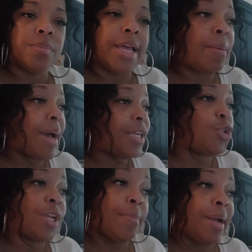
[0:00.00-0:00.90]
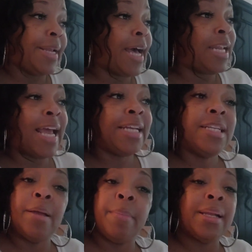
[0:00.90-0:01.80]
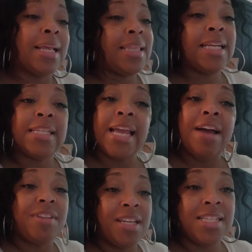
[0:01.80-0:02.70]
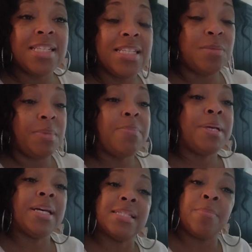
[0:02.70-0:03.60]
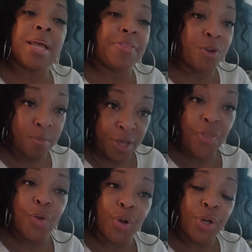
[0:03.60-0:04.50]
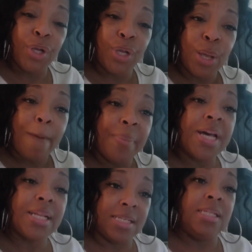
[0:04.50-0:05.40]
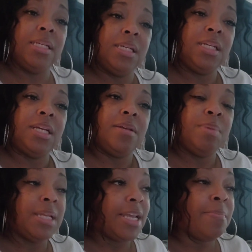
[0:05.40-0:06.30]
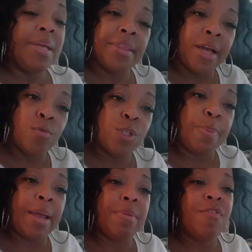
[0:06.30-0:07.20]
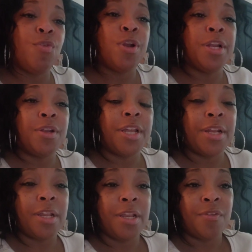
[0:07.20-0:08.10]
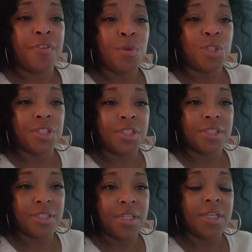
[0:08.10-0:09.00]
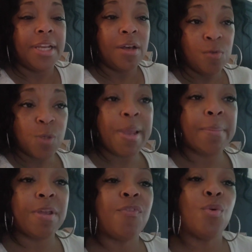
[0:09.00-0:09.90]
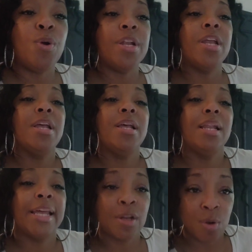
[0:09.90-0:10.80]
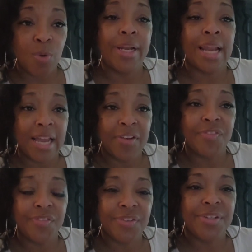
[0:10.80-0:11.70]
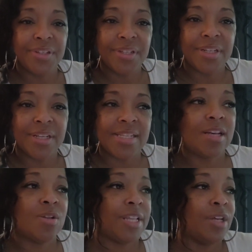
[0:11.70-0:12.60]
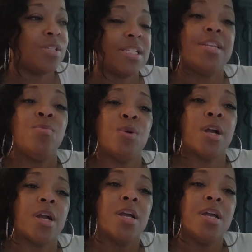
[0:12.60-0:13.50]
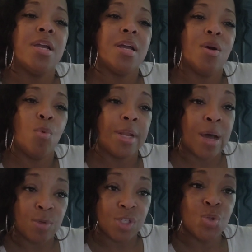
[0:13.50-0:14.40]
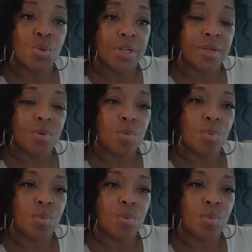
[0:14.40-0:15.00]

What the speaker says: Now, mind you, they may not like it. They might not think they have to listen to me because I'm not their mother. But believe me, they'll respect me for it in the future. They'll respect me for it later on in life. Because they'll see where what I was doing